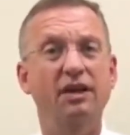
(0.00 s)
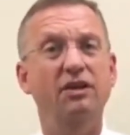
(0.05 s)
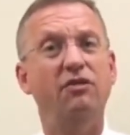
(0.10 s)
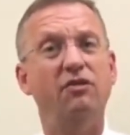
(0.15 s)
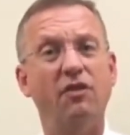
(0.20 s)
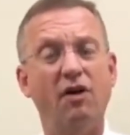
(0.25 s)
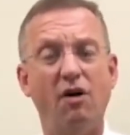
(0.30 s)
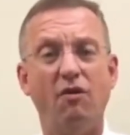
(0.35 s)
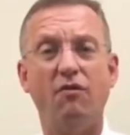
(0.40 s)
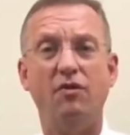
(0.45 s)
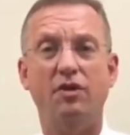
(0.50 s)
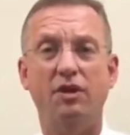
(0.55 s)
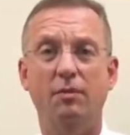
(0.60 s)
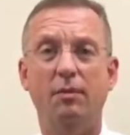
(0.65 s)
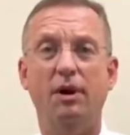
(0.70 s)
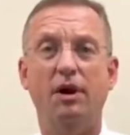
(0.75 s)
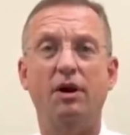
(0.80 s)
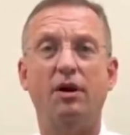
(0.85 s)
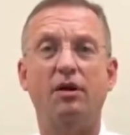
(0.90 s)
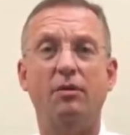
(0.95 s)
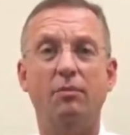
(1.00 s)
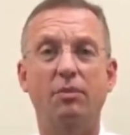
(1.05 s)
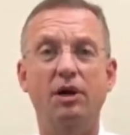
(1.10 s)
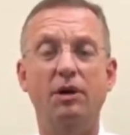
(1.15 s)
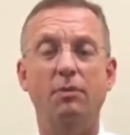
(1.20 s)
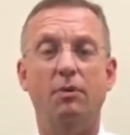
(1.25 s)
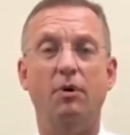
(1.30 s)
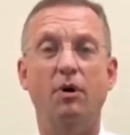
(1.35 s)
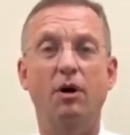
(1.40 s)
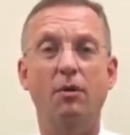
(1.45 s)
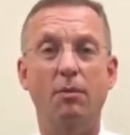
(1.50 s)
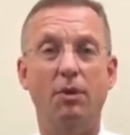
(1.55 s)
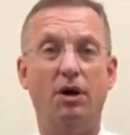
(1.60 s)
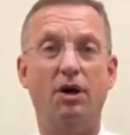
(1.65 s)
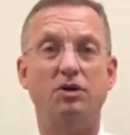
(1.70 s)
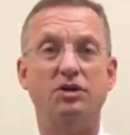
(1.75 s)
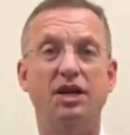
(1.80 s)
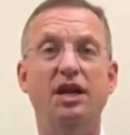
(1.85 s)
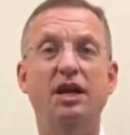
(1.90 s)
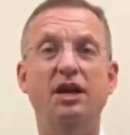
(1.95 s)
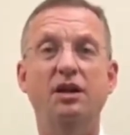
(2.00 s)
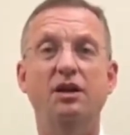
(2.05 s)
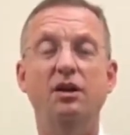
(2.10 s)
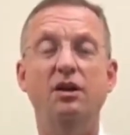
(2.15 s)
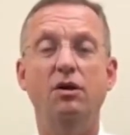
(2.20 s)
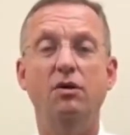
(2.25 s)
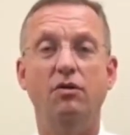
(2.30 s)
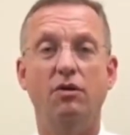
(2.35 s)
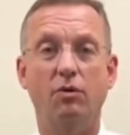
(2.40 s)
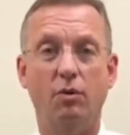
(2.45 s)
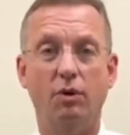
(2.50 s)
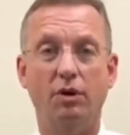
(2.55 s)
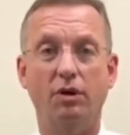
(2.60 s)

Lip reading: He's fought for the American people because he knew